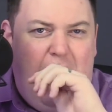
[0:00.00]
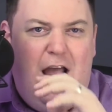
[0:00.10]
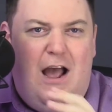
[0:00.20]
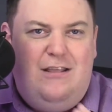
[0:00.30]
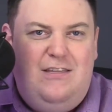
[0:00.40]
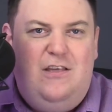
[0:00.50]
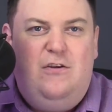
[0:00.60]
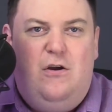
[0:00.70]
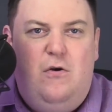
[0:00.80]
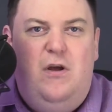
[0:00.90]
I think
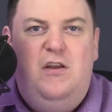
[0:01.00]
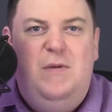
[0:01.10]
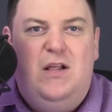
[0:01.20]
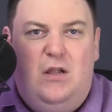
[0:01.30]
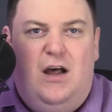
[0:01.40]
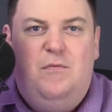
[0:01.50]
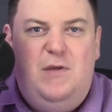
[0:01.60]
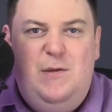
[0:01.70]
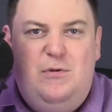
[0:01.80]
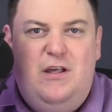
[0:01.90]
there are going to be a lot of
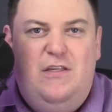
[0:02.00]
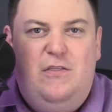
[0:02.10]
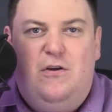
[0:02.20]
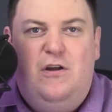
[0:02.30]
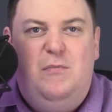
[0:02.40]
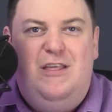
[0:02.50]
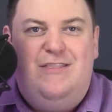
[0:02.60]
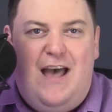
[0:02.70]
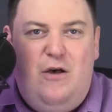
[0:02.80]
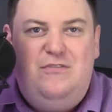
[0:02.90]
people. I think there are going to be
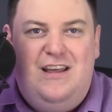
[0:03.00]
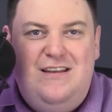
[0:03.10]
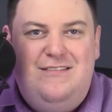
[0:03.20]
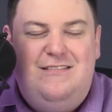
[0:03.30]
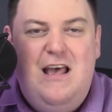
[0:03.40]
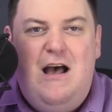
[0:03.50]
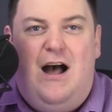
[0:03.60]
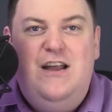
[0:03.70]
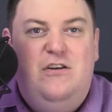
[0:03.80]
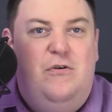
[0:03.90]
thousands.
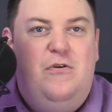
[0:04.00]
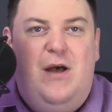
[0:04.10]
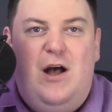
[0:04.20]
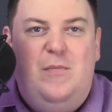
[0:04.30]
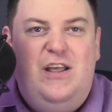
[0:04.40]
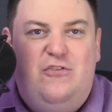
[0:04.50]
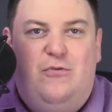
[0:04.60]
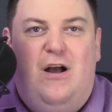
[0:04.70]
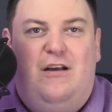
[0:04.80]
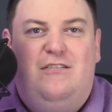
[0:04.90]
I don't know how many
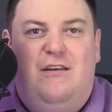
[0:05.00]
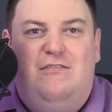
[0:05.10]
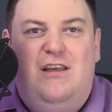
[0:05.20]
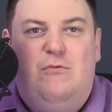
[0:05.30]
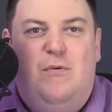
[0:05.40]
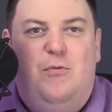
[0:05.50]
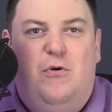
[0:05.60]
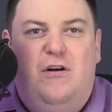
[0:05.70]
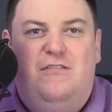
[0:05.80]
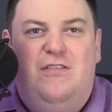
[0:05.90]
trucks. I've seen
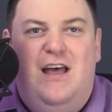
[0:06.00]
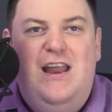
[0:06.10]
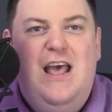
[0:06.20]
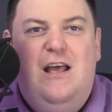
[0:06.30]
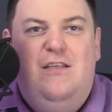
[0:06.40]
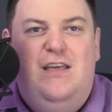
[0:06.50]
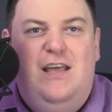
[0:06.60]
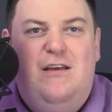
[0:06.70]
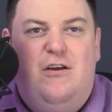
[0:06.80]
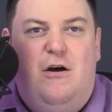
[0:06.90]
reports that
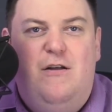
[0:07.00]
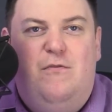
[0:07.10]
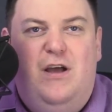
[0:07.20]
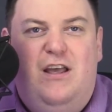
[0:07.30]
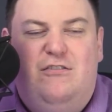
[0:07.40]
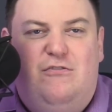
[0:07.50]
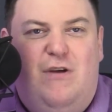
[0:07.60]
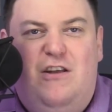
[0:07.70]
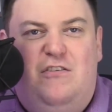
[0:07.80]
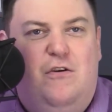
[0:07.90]
the convoy has
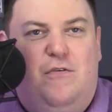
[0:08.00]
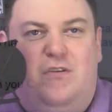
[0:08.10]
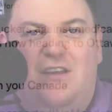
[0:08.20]
stretched over